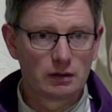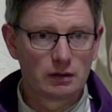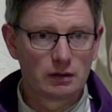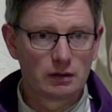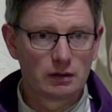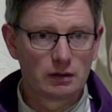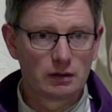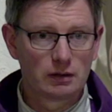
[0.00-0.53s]

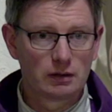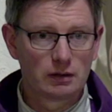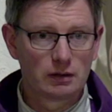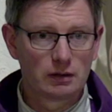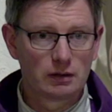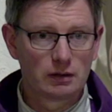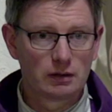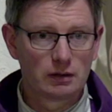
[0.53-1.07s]
Give us
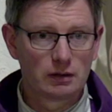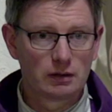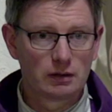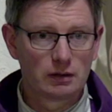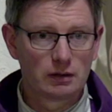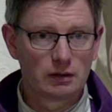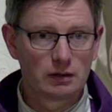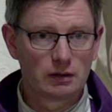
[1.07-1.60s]
today that
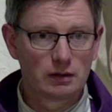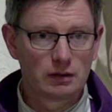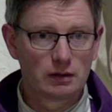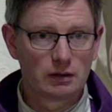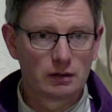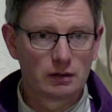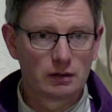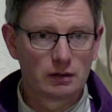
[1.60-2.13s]
consolation that
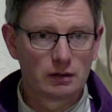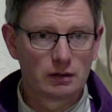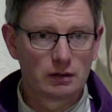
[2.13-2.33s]
we need